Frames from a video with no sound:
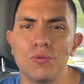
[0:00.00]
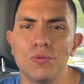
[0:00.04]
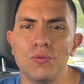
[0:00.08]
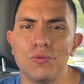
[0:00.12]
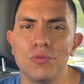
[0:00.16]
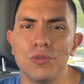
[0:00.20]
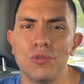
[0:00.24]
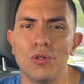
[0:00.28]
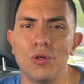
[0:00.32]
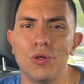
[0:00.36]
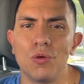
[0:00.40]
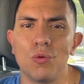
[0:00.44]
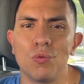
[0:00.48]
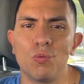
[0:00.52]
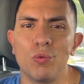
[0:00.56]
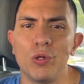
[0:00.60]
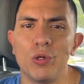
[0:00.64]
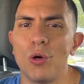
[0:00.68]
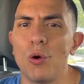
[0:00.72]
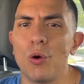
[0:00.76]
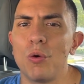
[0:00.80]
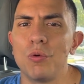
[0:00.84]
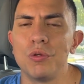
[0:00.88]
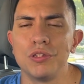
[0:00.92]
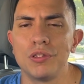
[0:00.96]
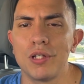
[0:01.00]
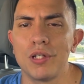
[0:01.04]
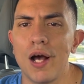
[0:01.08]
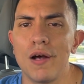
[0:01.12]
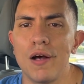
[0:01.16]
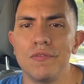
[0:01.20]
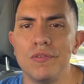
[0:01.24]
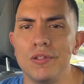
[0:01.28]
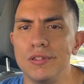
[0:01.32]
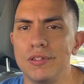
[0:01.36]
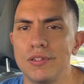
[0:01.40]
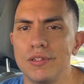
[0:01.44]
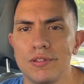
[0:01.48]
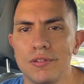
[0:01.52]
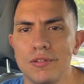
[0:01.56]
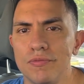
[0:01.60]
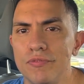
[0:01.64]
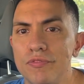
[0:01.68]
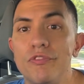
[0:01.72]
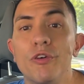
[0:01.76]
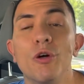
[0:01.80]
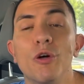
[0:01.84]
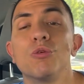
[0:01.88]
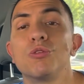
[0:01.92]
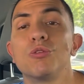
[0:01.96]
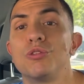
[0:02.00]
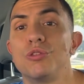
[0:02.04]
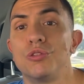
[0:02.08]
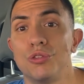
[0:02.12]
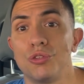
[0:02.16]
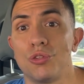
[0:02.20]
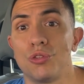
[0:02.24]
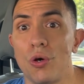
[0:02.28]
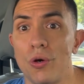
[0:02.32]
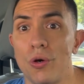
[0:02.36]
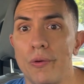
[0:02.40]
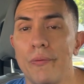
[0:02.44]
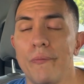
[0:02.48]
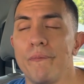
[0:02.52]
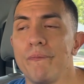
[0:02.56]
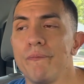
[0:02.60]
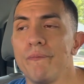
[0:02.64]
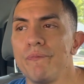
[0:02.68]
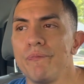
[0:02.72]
you know we always have these filters on